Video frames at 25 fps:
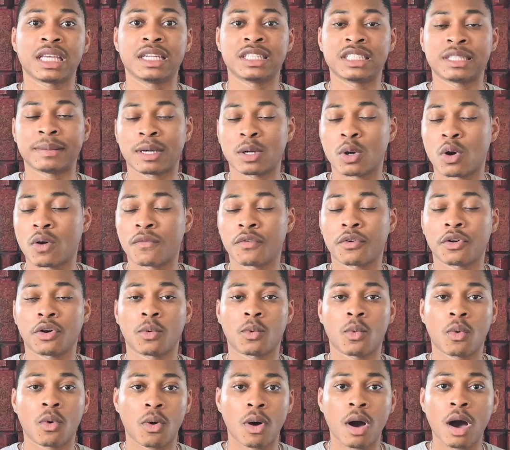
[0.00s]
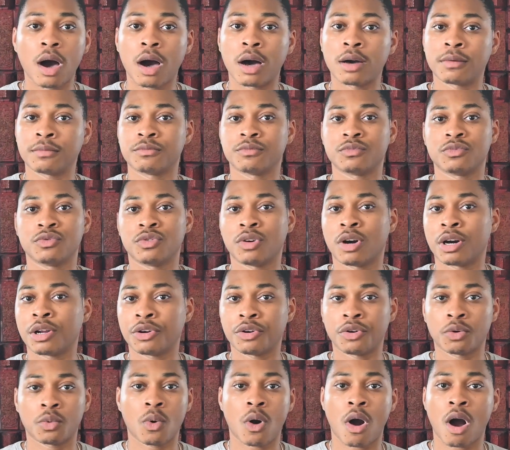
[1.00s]
each time I go for a uh, run
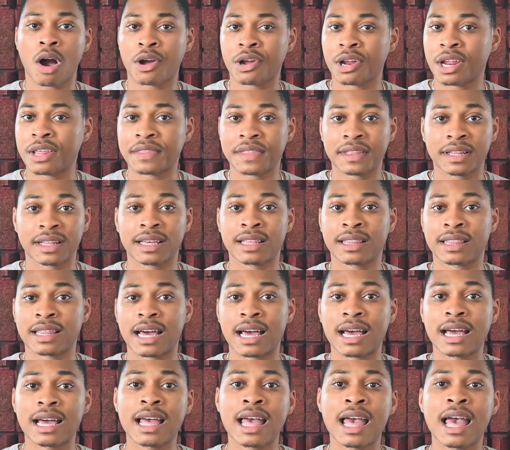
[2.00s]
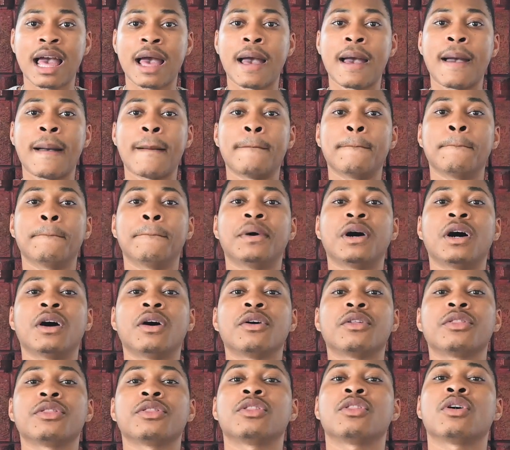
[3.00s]
or walk, anything like that.
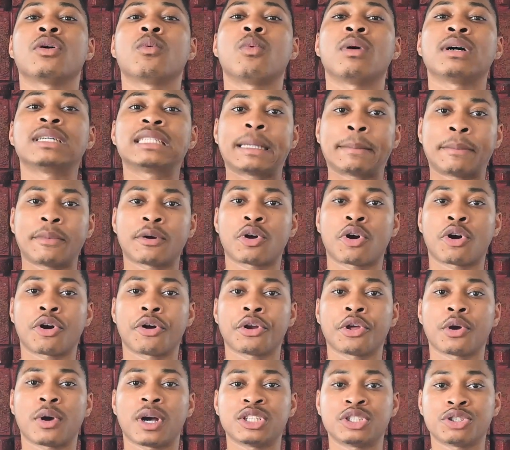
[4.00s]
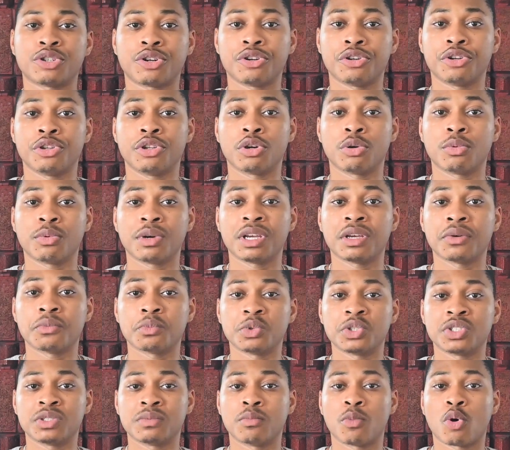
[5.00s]
But the one type of cardio I started doing
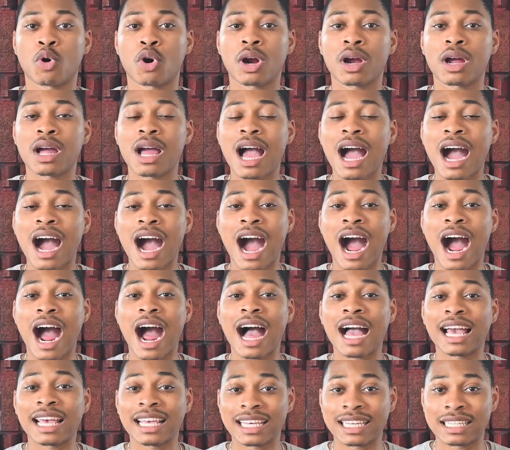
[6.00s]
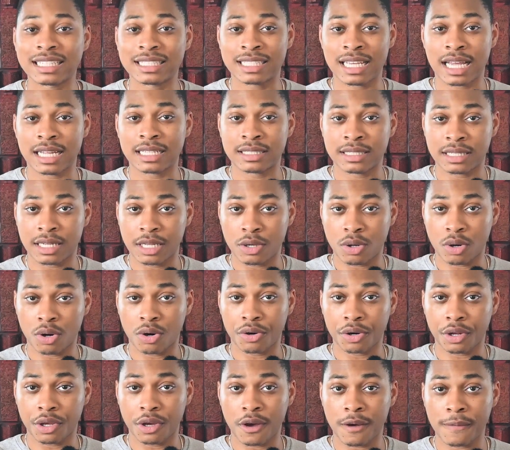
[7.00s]
was more high intensity
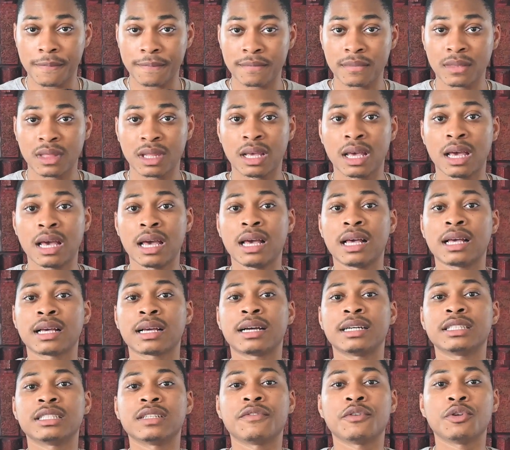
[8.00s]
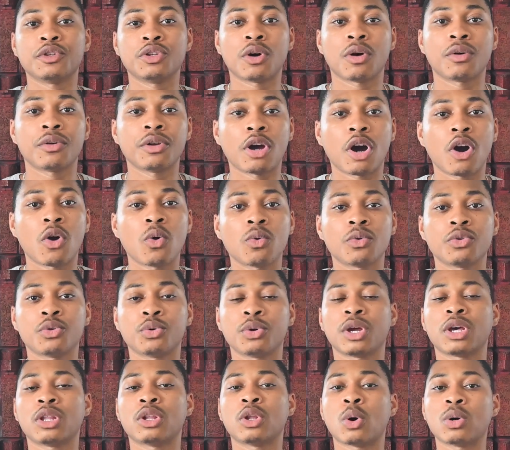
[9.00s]
cardio. Because if you don't know,
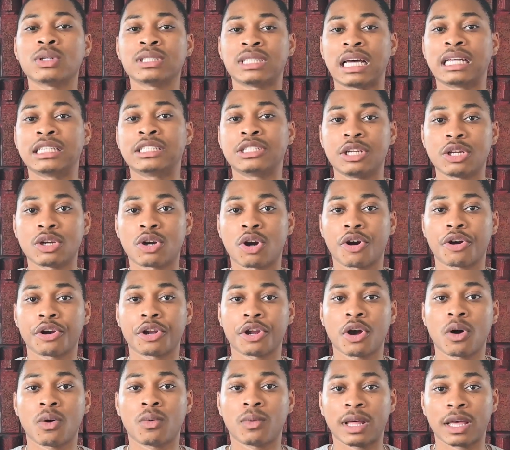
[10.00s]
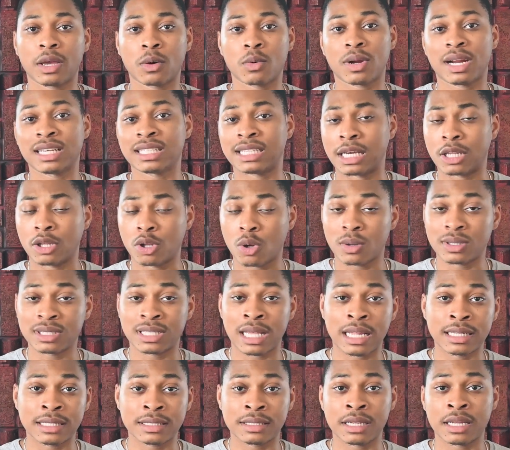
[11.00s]
doing low intensity cardio, like when I say low
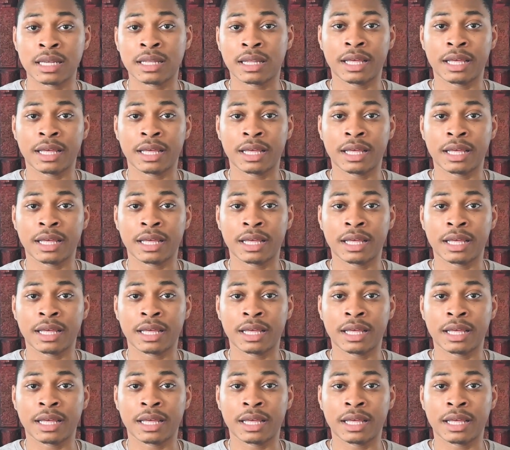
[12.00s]
intensity,